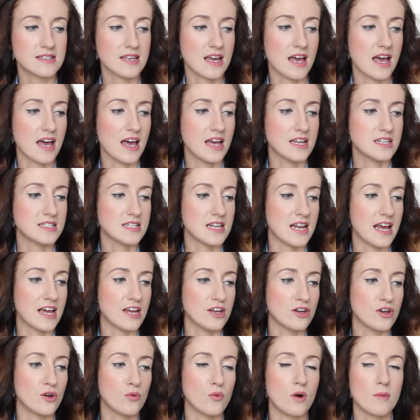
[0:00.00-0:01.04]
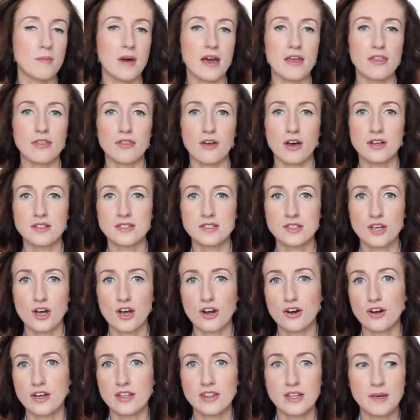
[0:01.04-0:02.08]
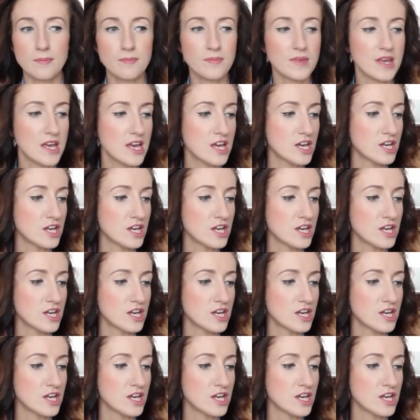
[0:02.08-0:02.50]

and to let you know what my thoughts are on them.